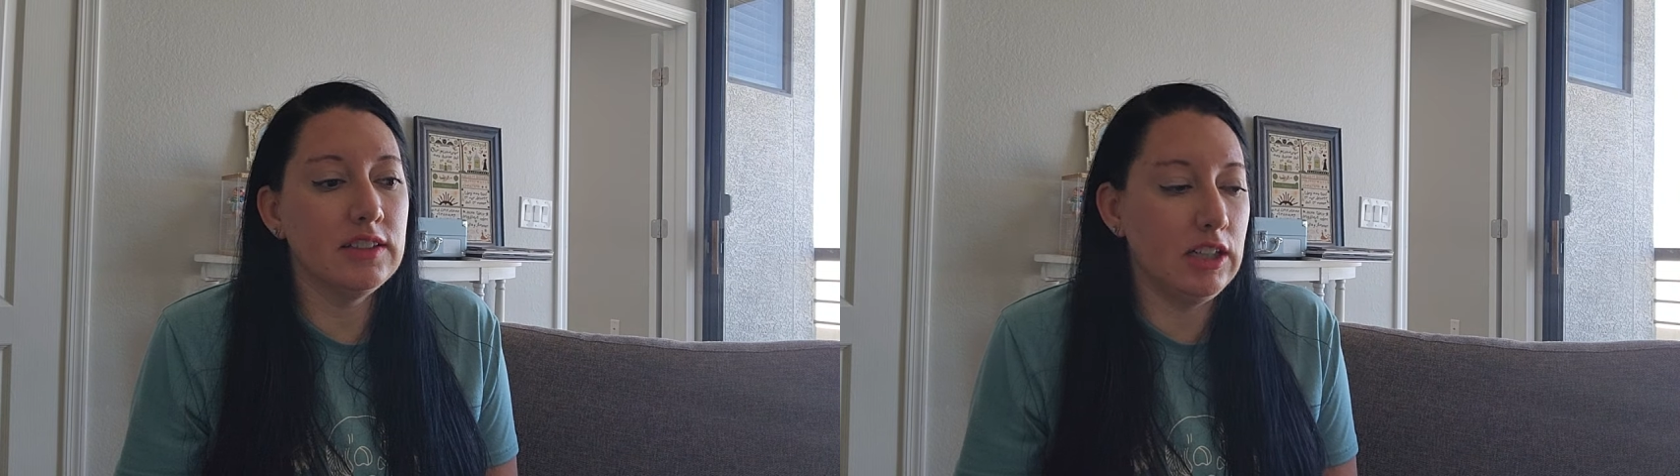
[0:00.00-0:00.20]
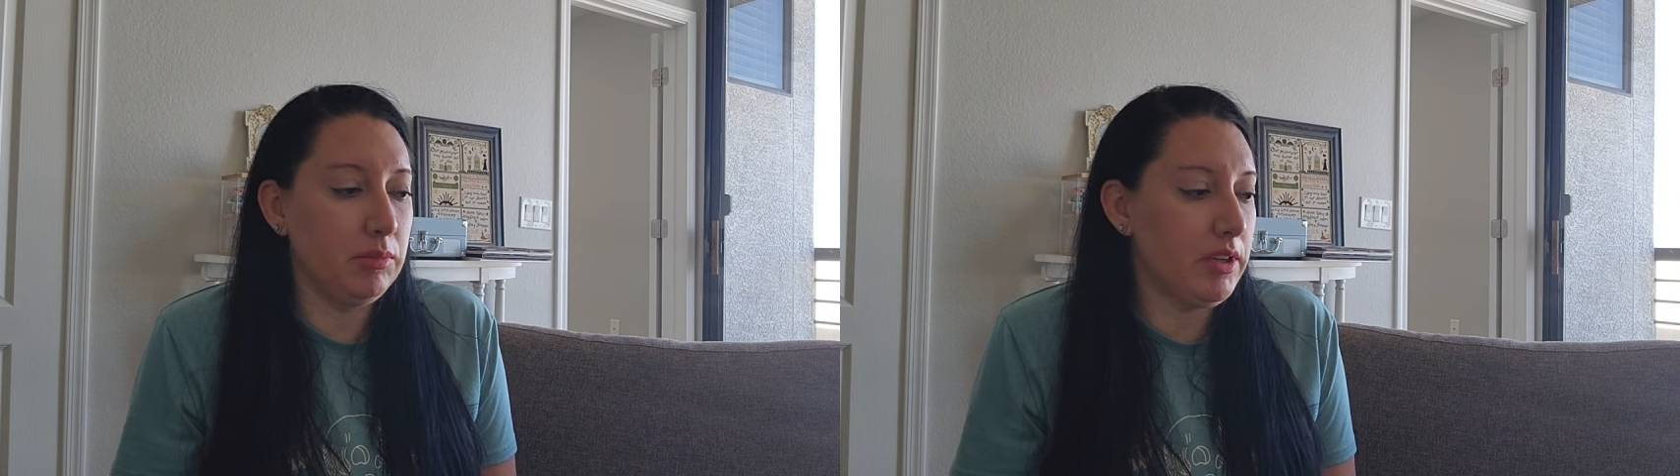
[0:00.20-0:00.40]

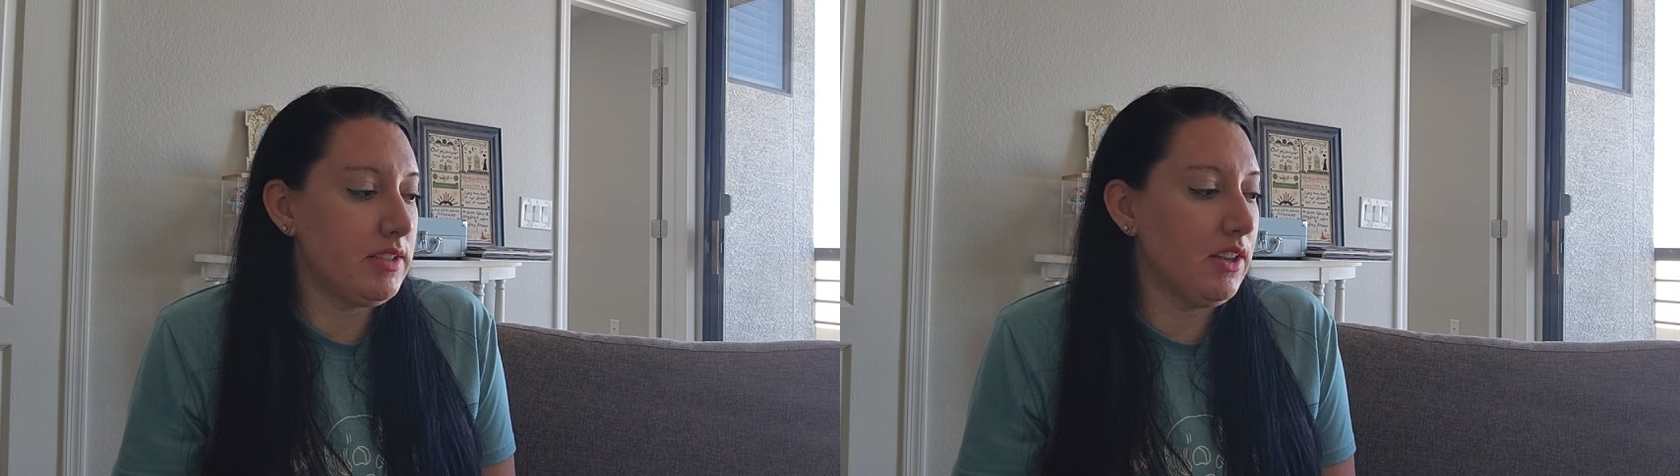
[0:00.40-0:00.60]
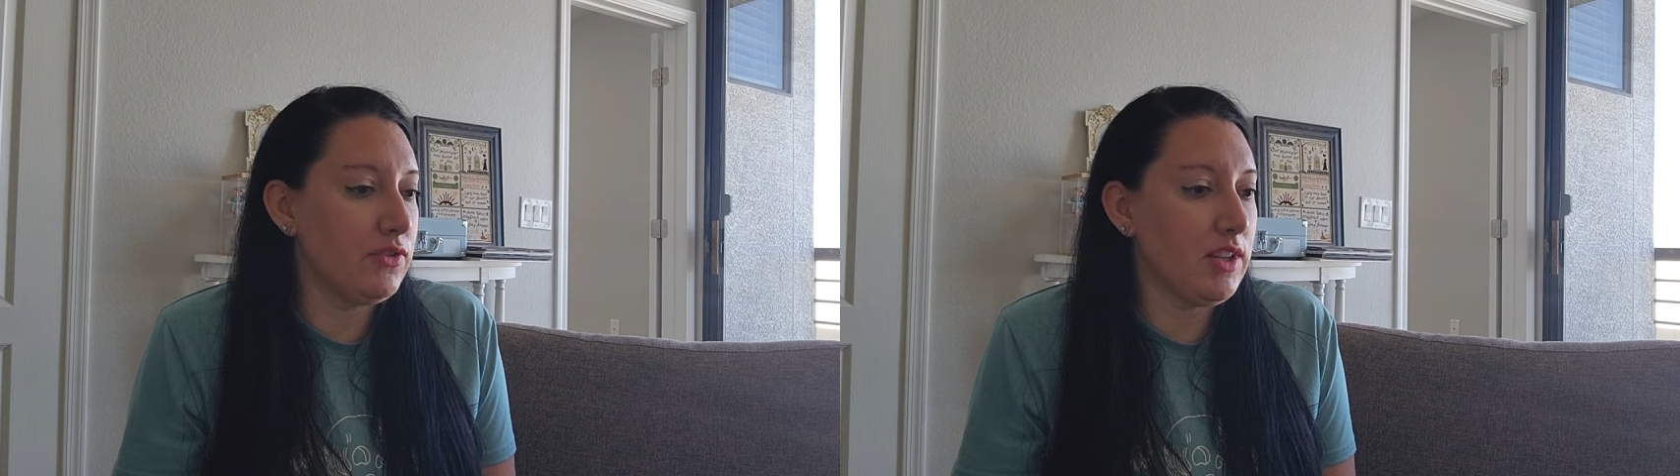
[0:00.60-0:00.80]
getting
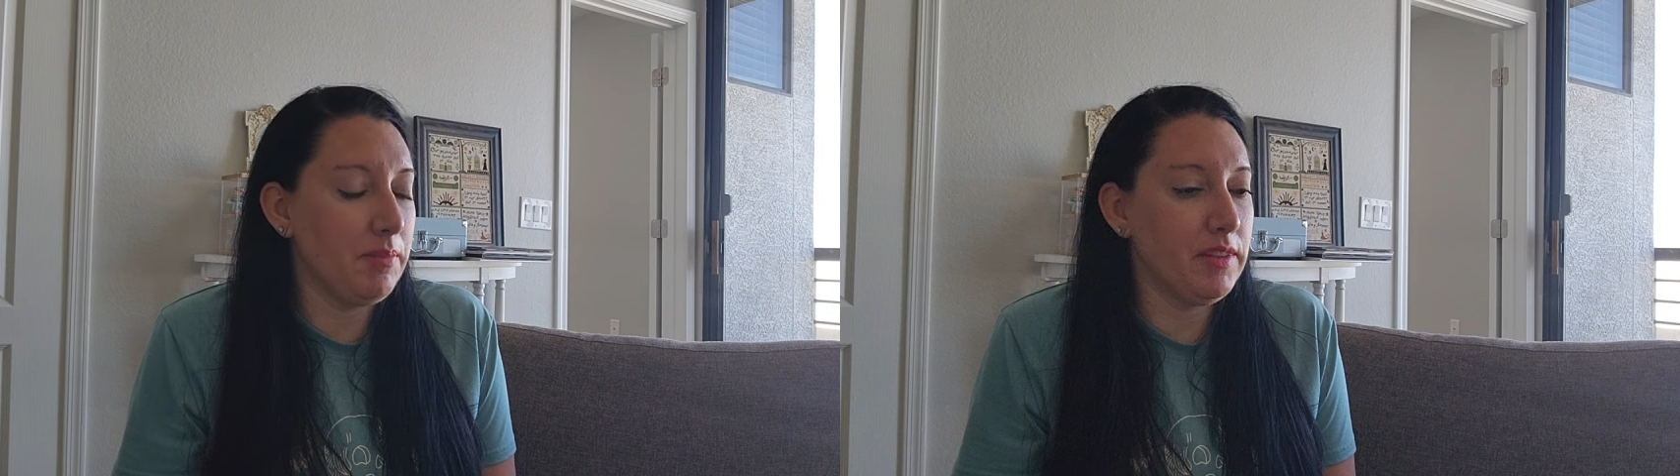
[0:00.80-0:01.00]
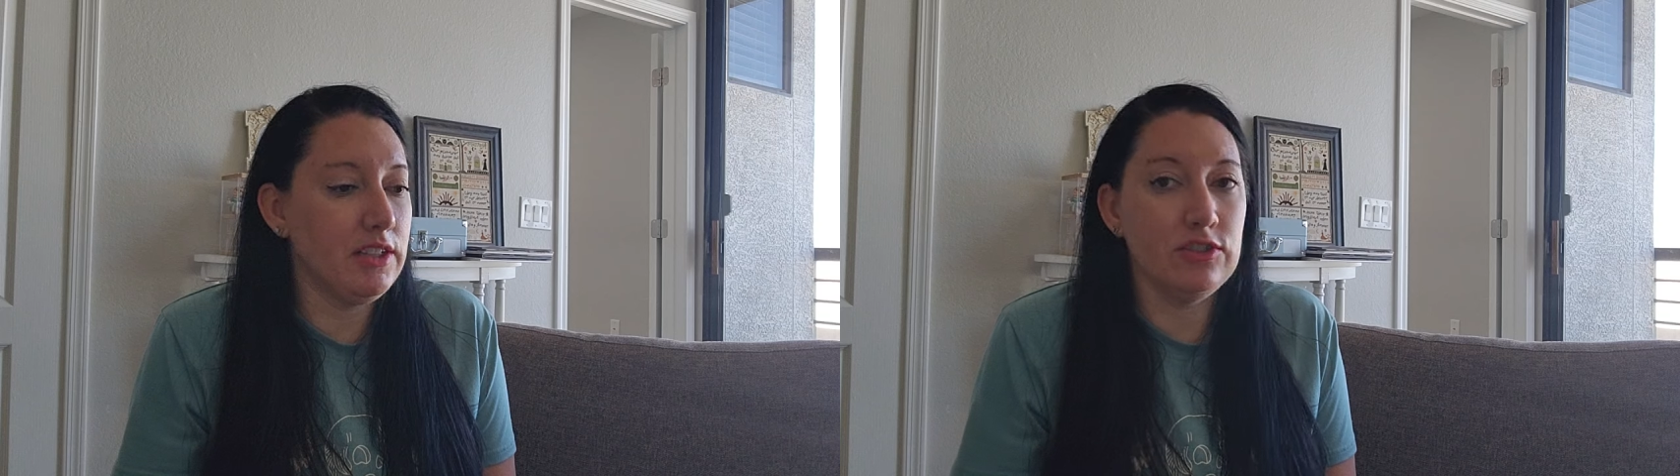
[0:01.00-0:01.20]
myself
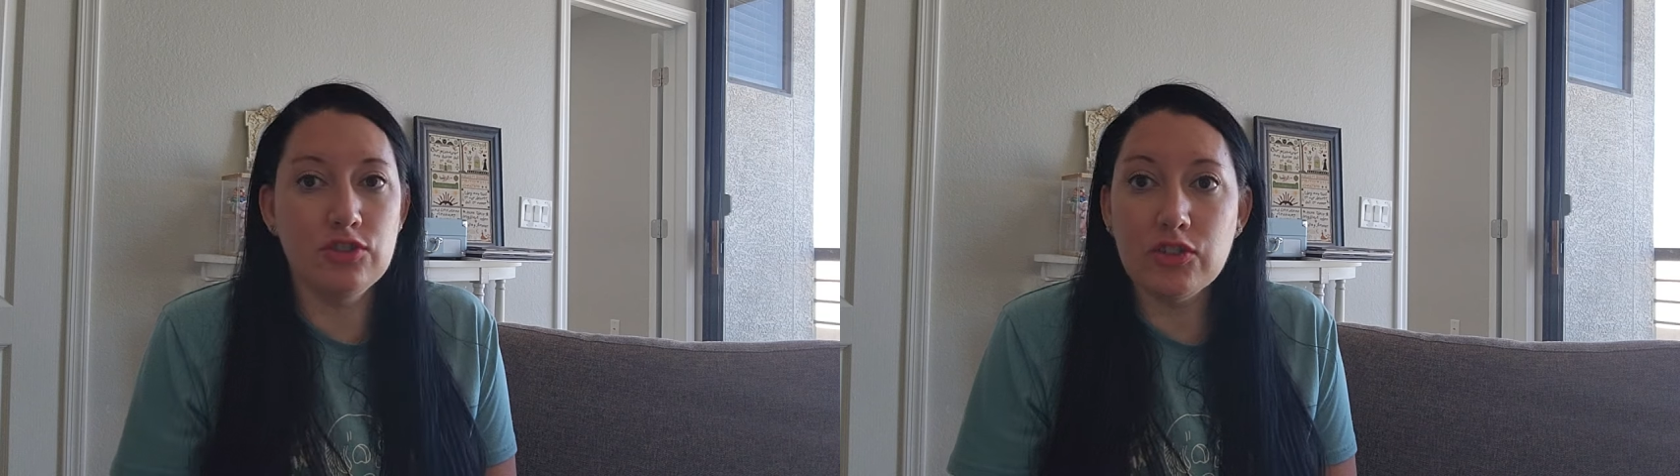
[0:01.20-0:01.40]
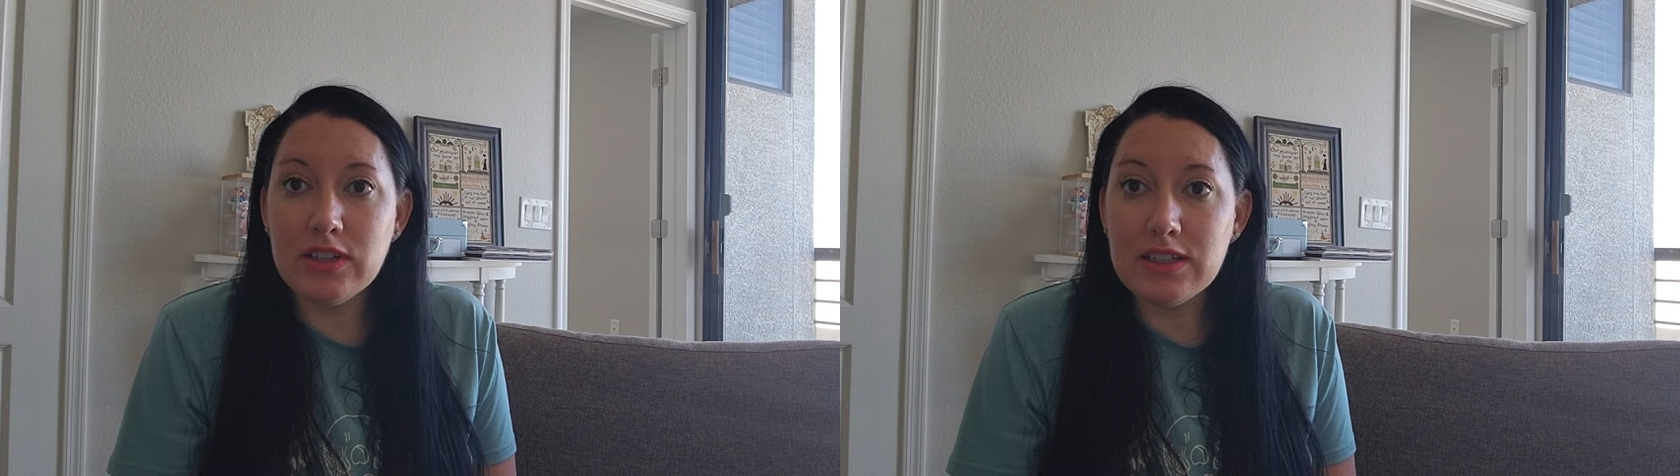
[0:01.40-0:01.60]
something to
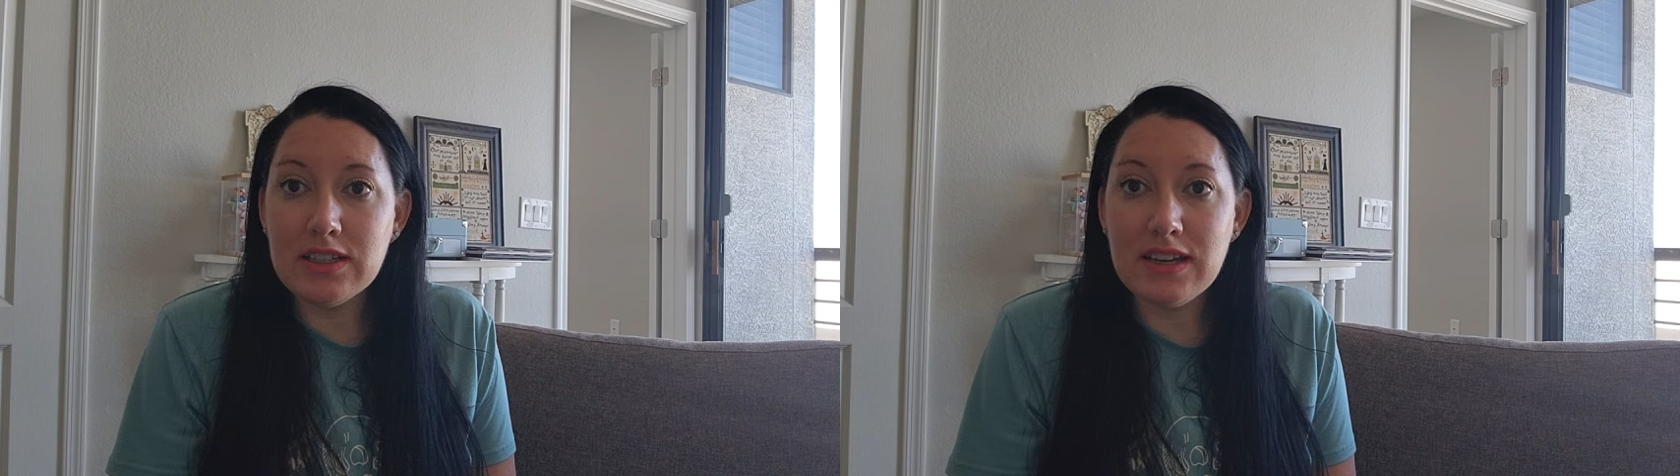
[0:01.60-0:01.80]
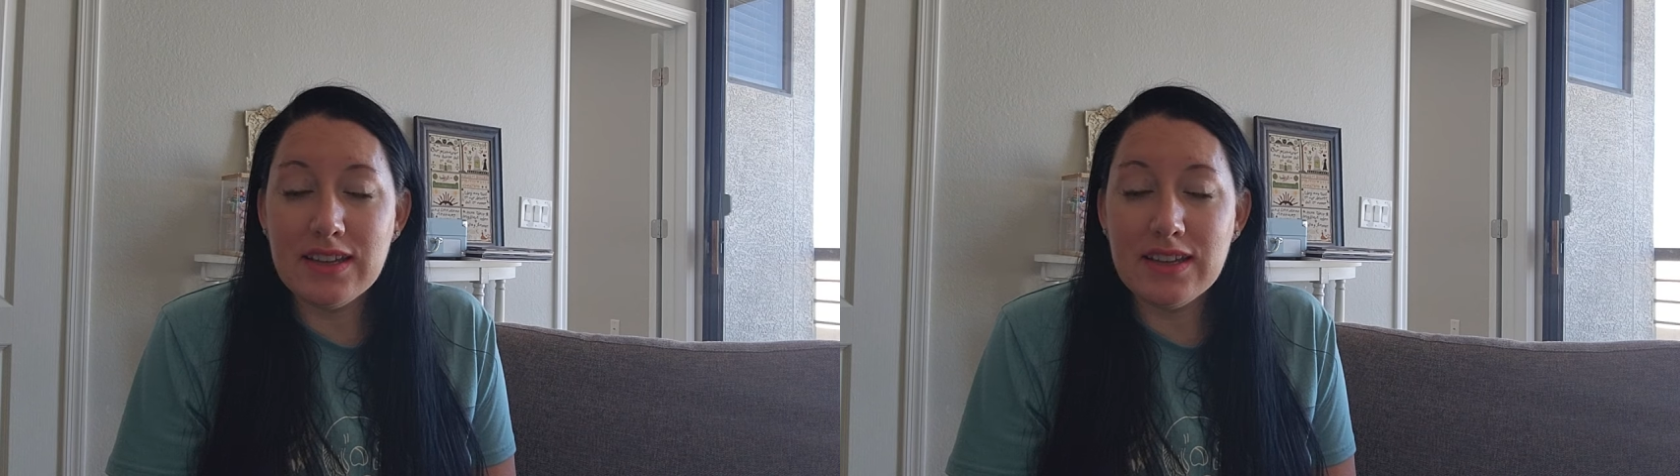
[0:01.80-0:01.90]
drink